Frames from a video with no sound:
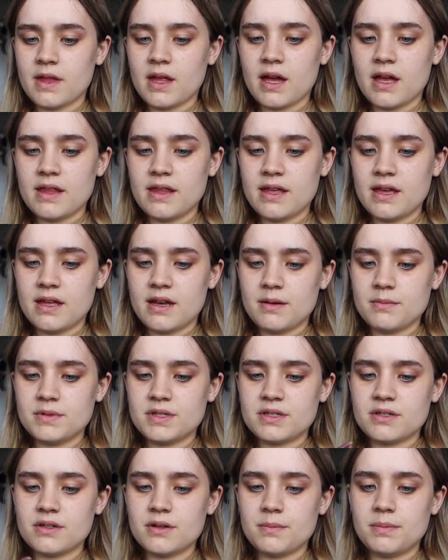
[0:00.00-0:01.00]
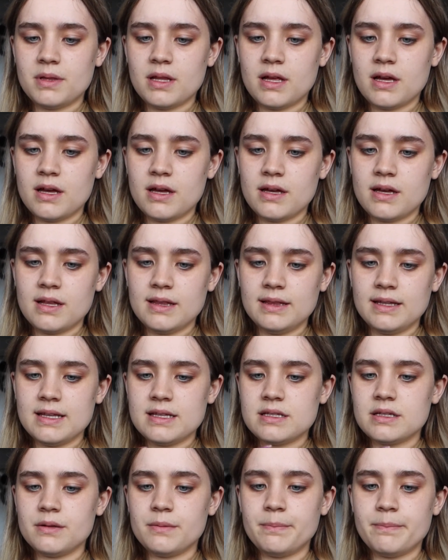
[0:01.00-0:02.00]
And then I'm just going to apply a
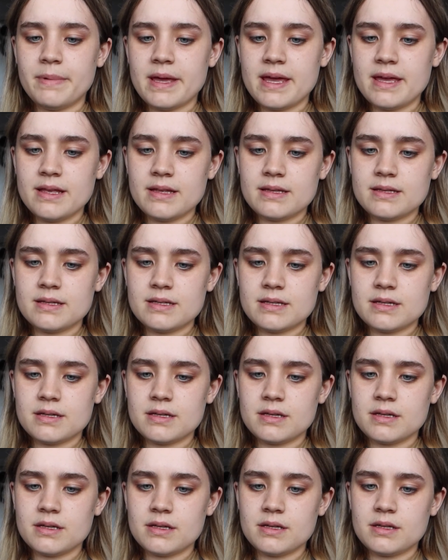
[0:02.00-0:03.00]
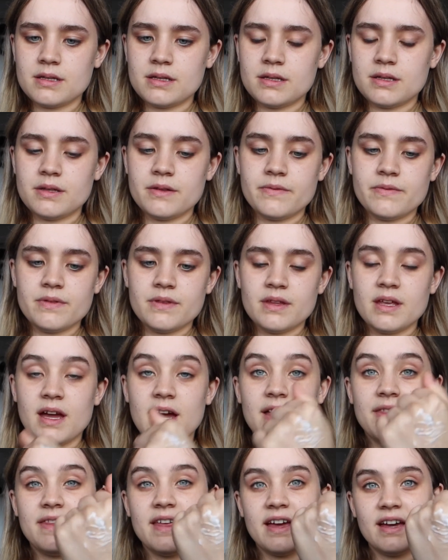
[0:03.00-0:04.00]
little bit.
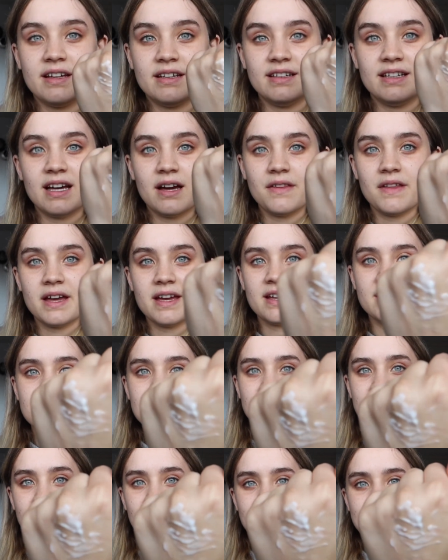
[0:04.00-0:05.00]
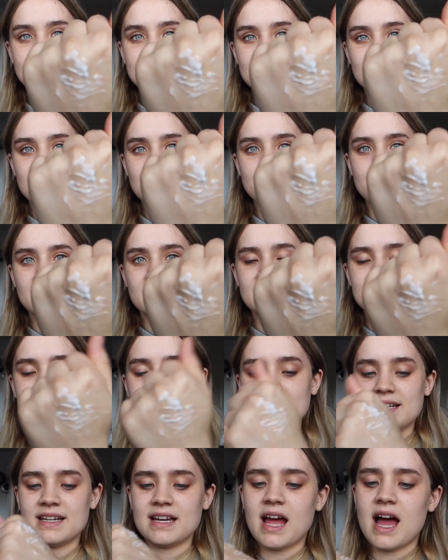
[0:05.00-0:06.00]
And then now that is nicely mixed
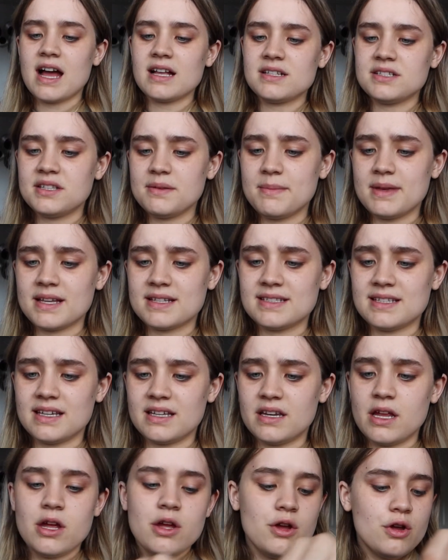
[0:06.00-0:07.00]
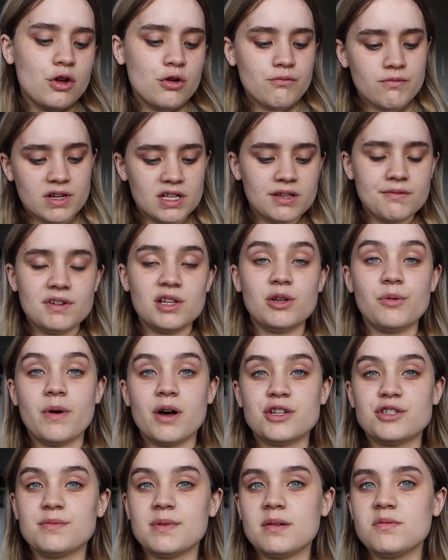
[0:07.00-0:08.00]
in, and it actually mixes in really, really
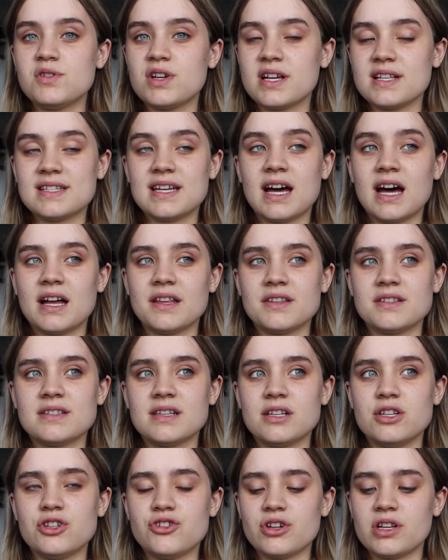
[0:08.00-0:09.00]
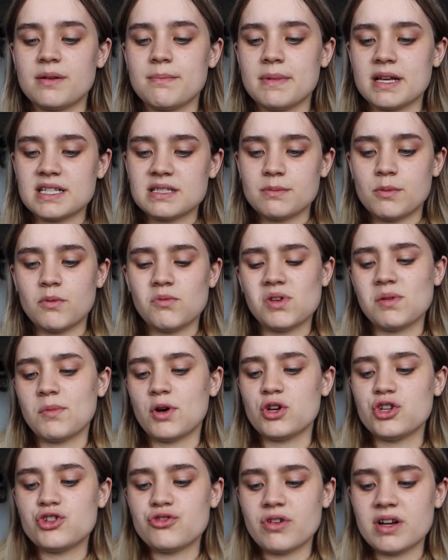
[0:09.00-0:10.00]
well. Sometimes you get tans and you're trying to mix them with your
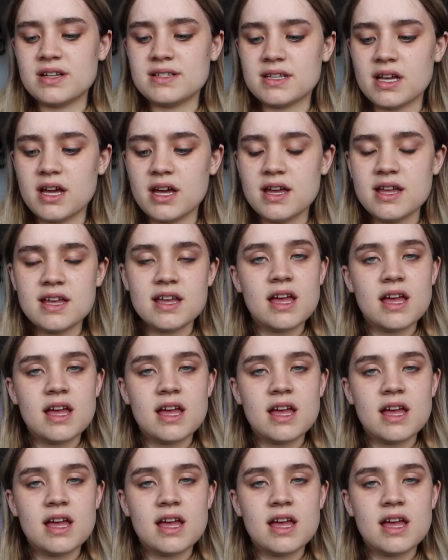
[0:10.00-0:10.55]
moisturiser